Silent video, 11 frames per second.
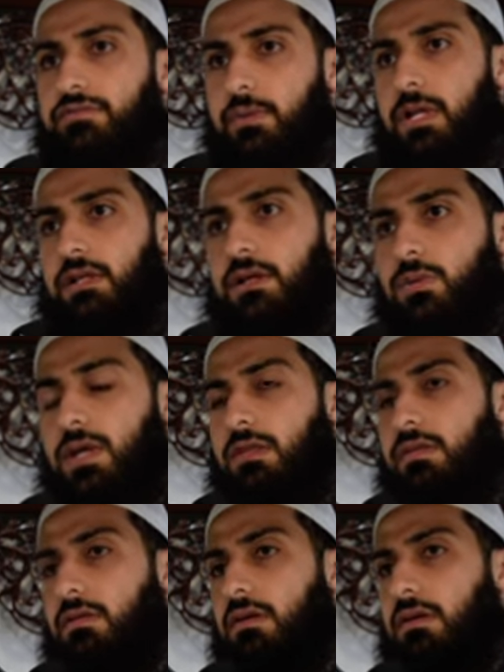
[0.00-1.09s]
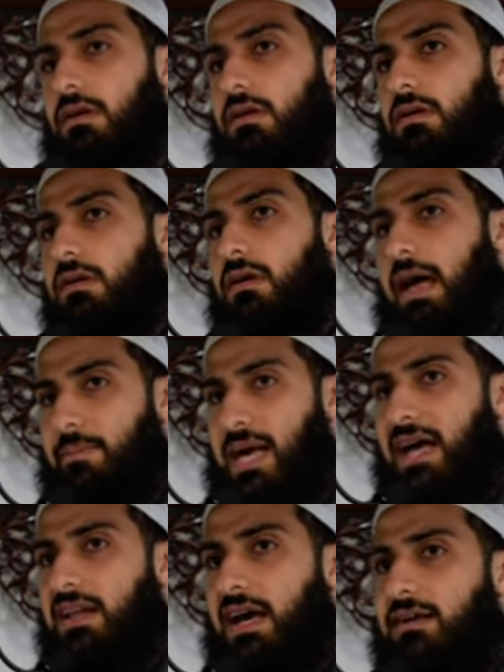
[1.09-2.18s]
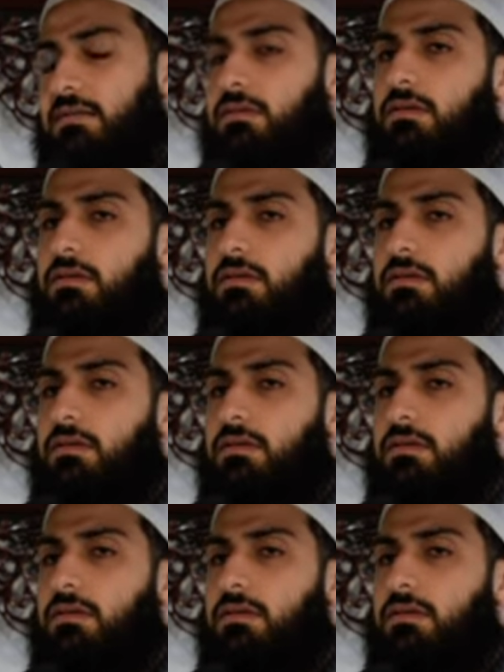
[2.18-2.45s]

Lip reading: familiar with, Amana.